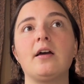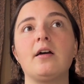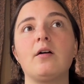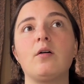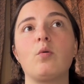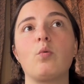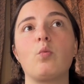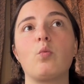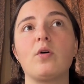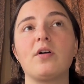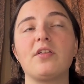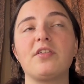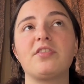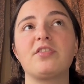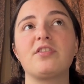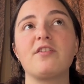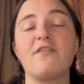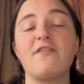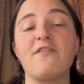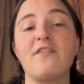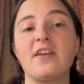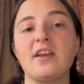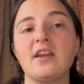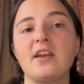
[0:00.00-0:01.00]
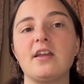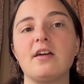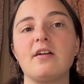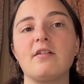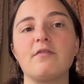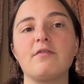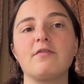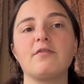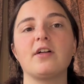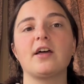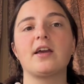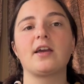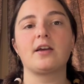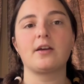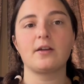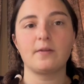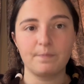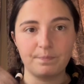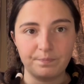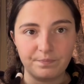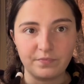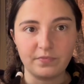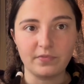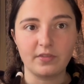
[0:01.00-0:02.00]
with definitive, like
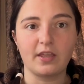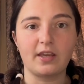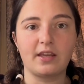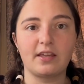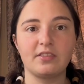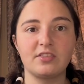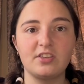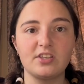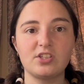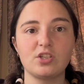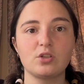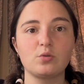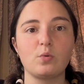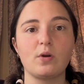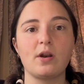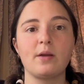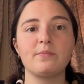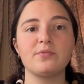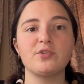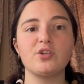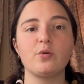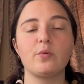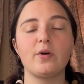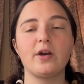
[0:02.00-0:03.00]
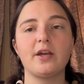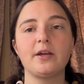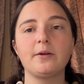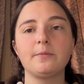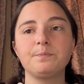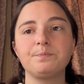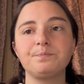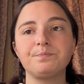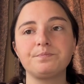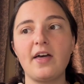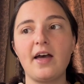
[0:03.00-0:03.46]
this is what I'm doing,